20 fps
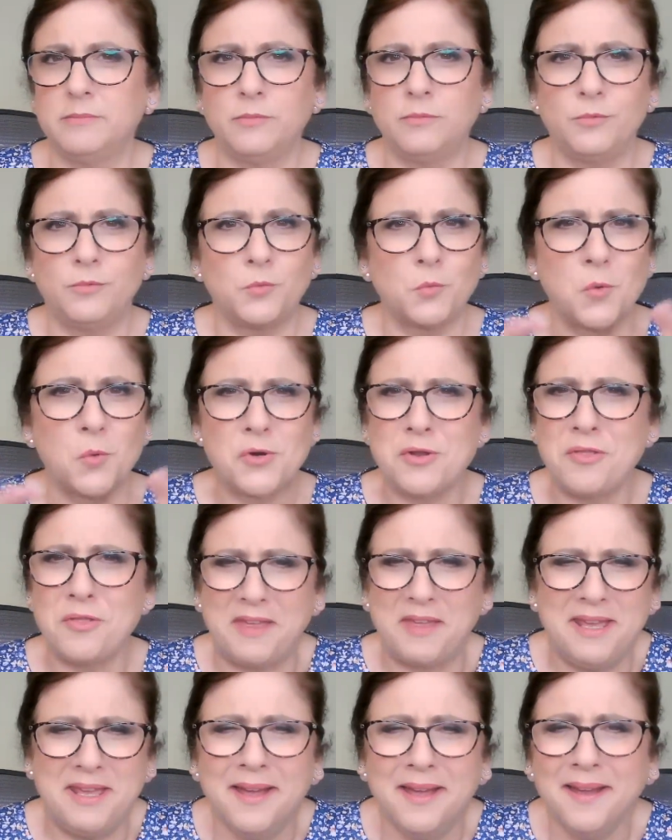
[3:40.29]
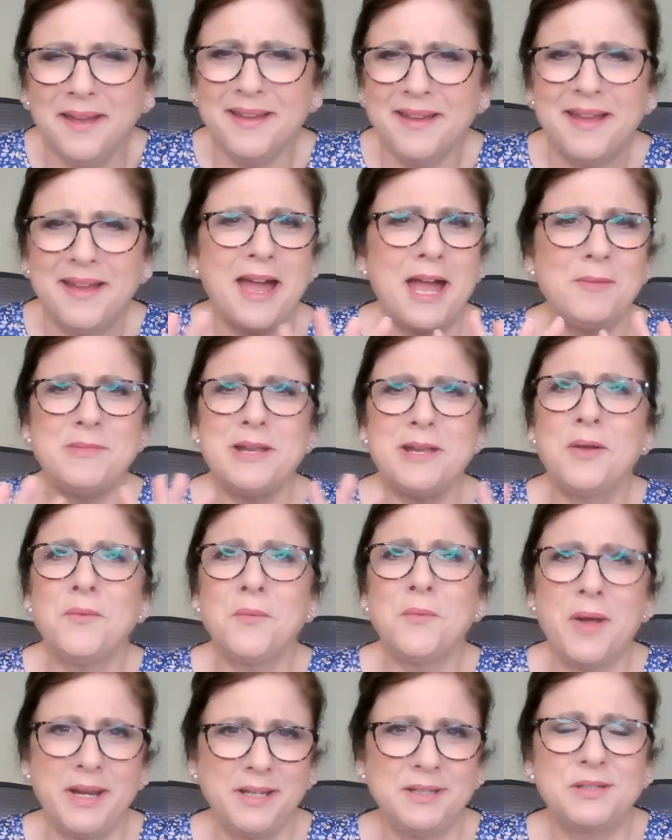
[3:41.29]
worthy. I'm not
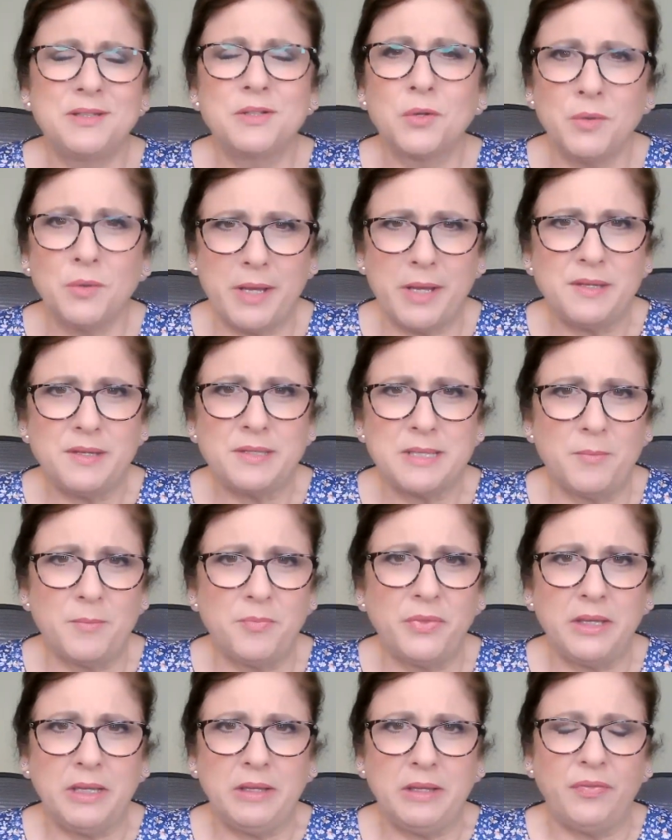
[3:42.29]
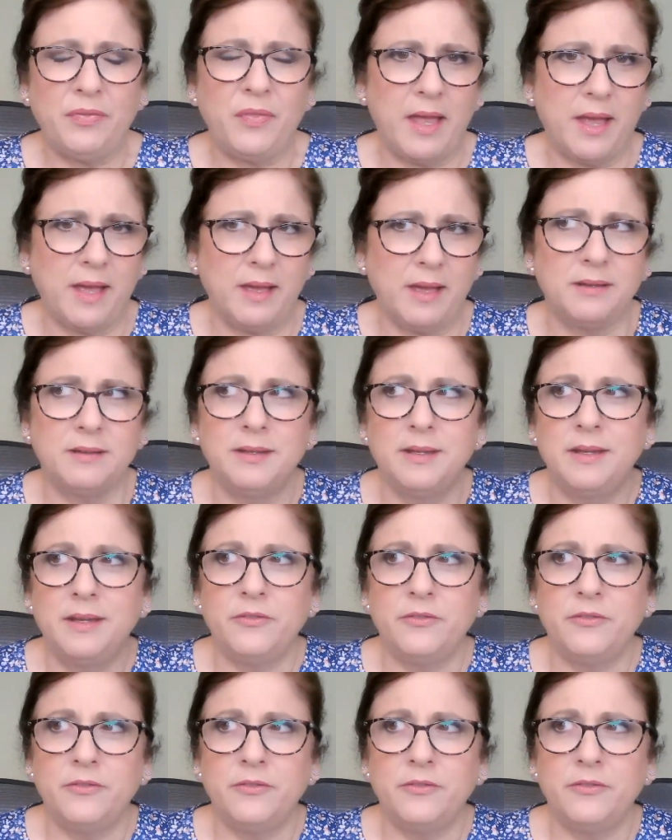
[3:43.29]
ready to create something that